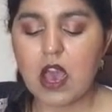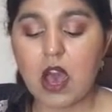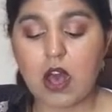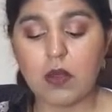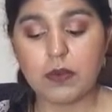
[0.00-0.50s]

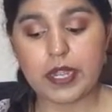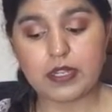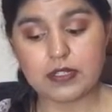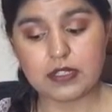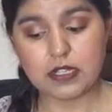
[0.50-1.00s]
All
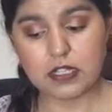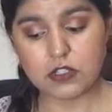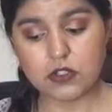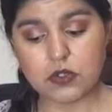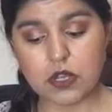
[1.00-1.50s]
right, see
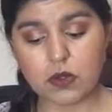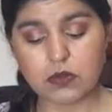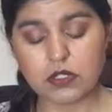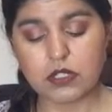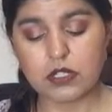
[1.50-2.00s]
that you
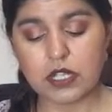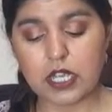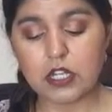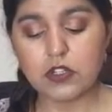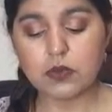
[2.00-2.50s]
don't.
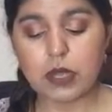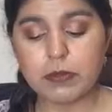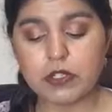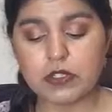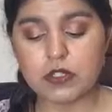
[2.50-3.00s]

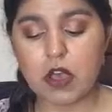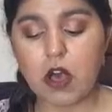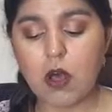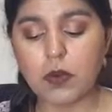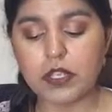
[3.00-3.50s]
Interruptions
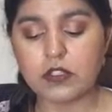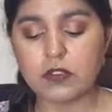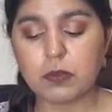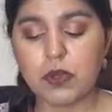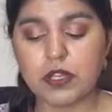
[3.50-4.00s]
always
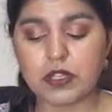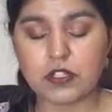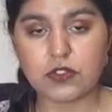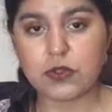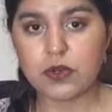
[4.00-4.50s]
spoil a
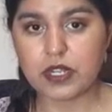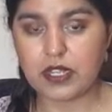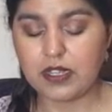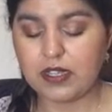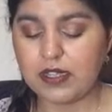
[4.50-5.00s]

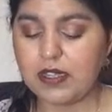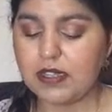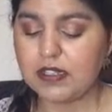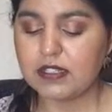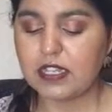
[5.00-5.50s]
story,
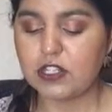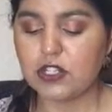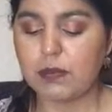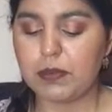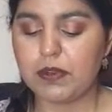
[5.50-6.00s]
said
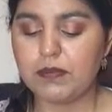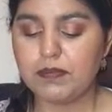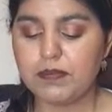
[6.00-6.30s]
Jumper.